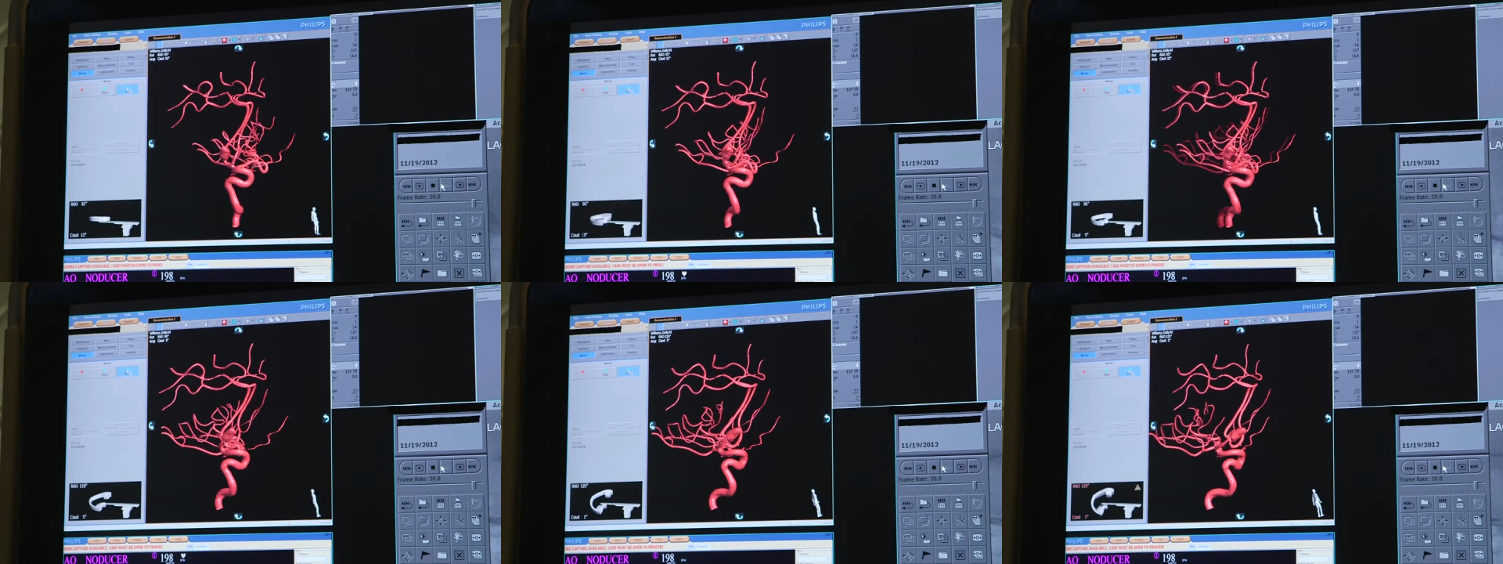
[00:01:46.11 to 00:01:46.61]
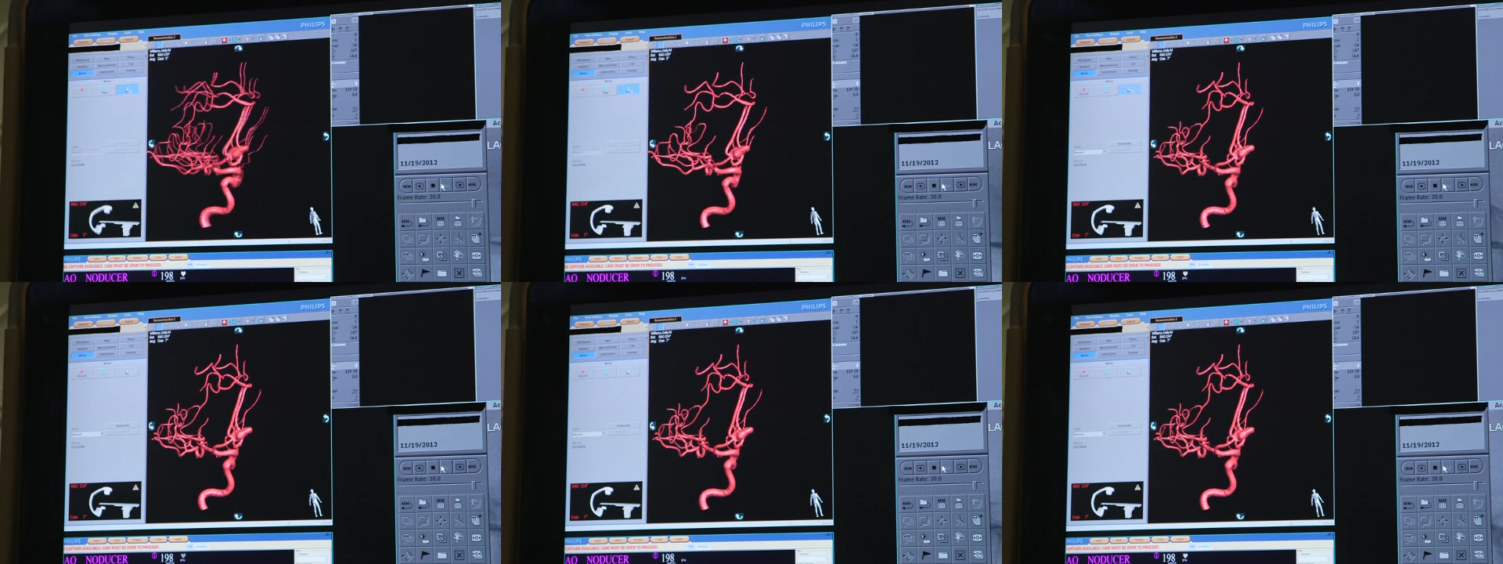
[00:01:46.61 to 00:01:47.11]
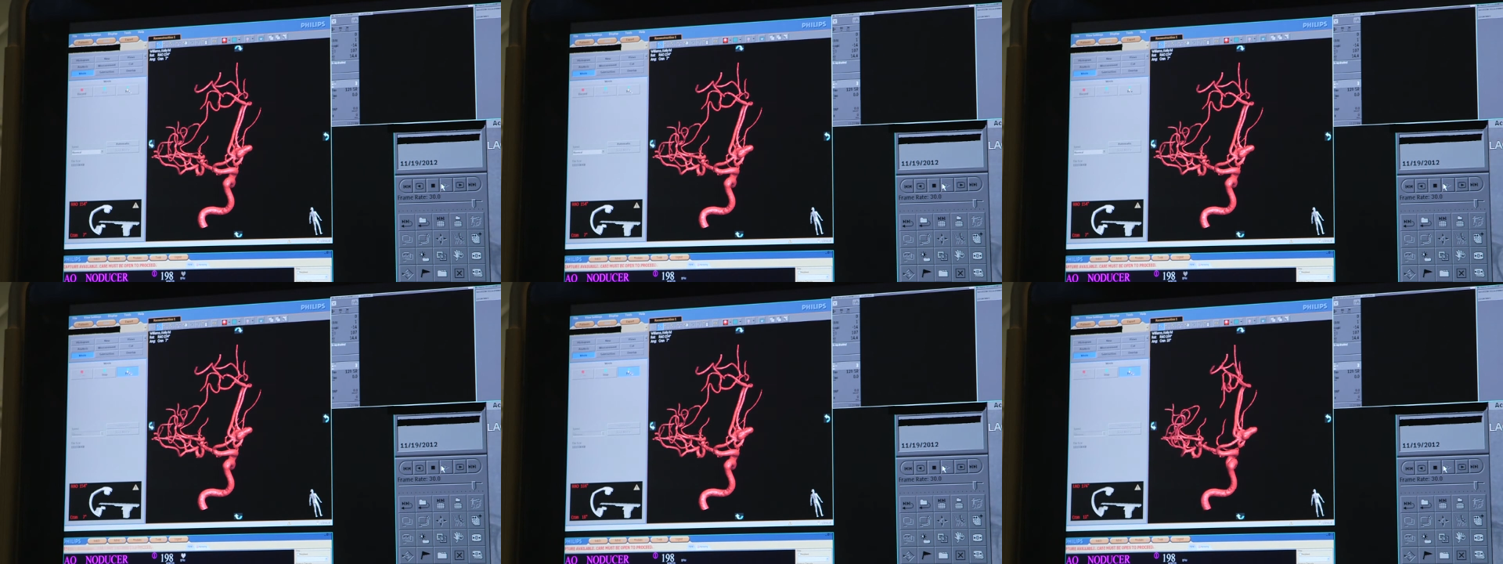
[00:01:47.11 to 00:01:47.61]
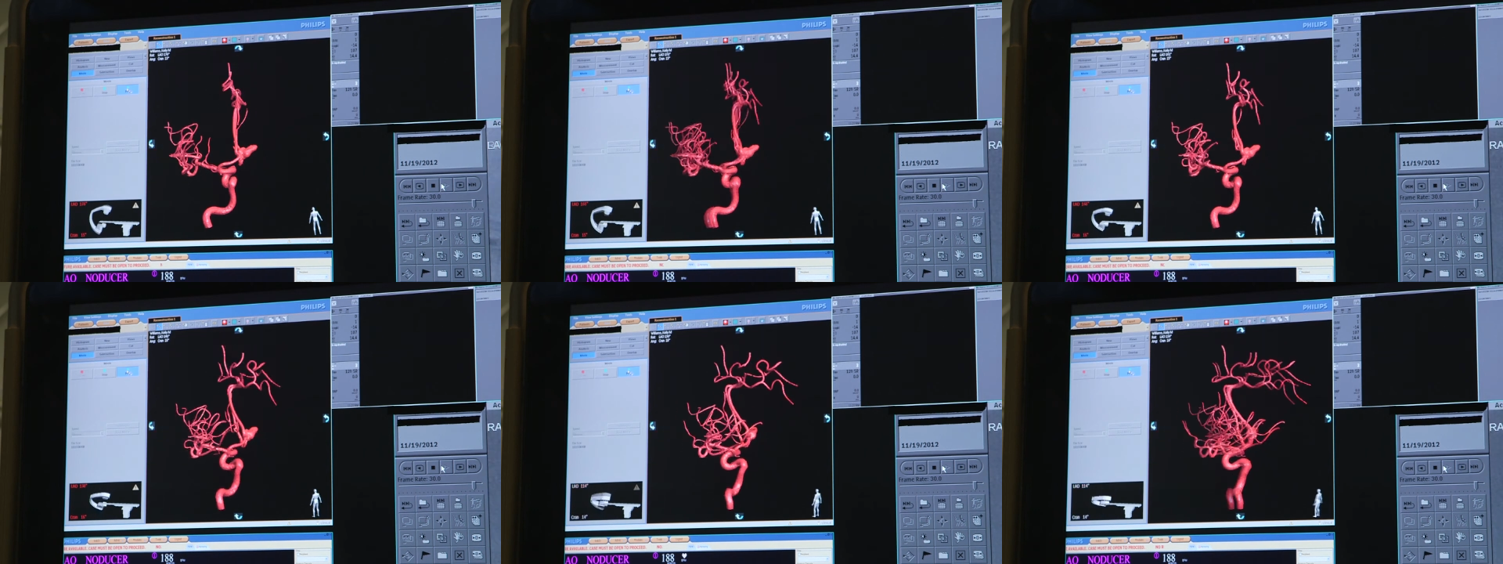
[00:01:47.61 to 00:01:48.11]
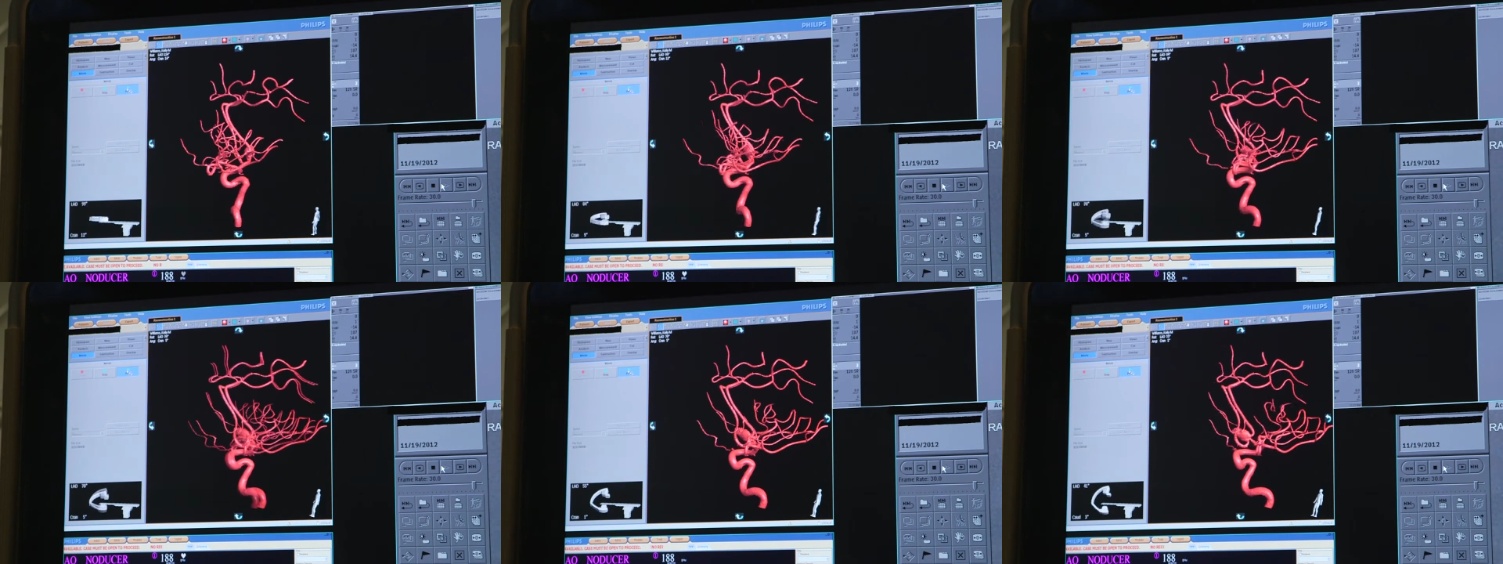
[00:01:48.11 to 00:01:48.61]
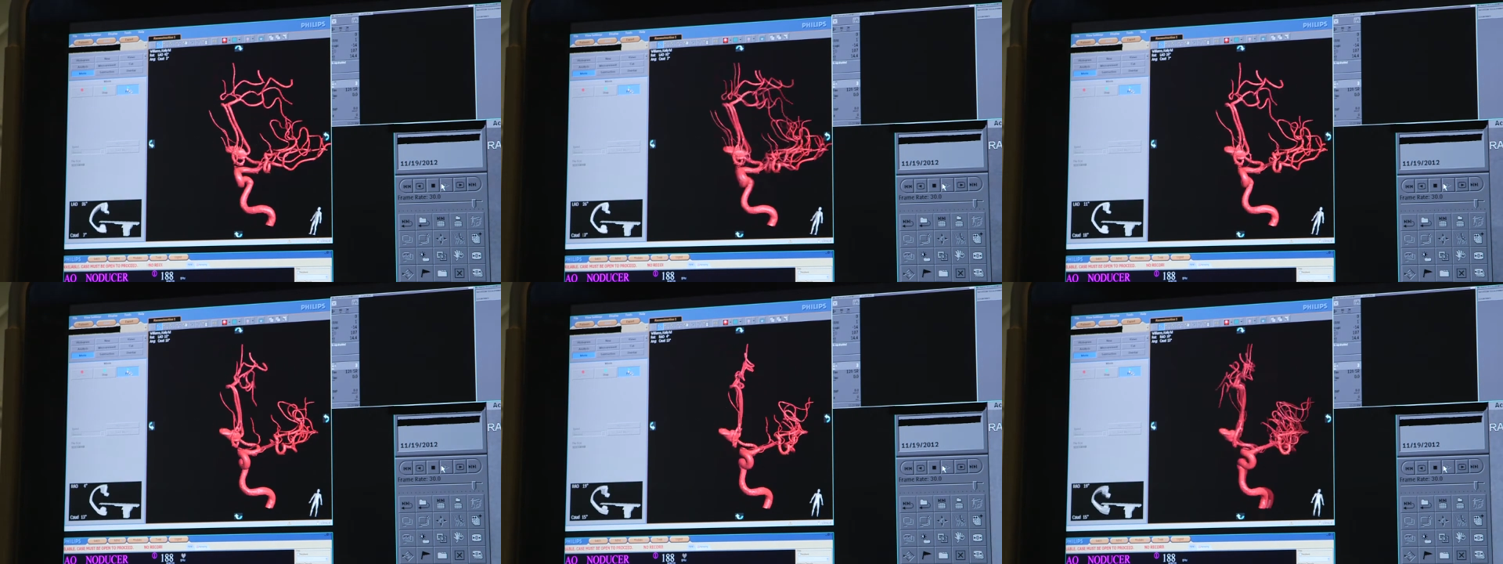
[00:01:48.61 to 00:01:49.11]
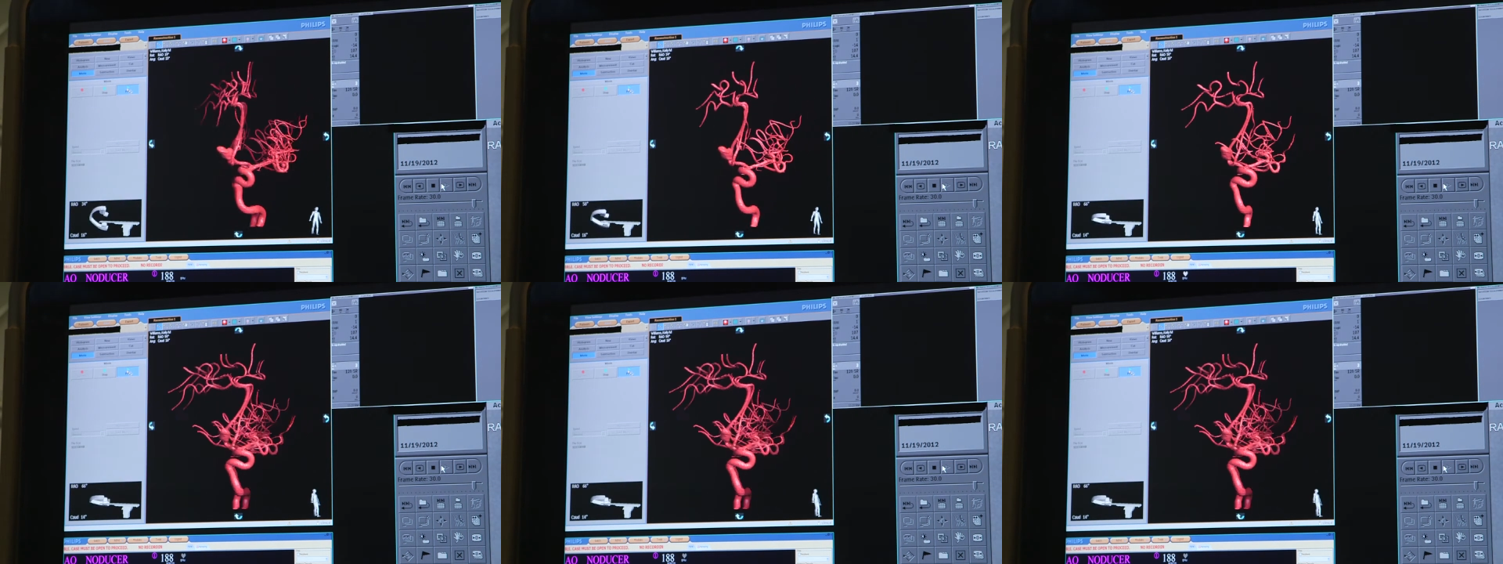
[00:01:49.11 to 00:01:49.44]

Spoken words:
(no speaker visible)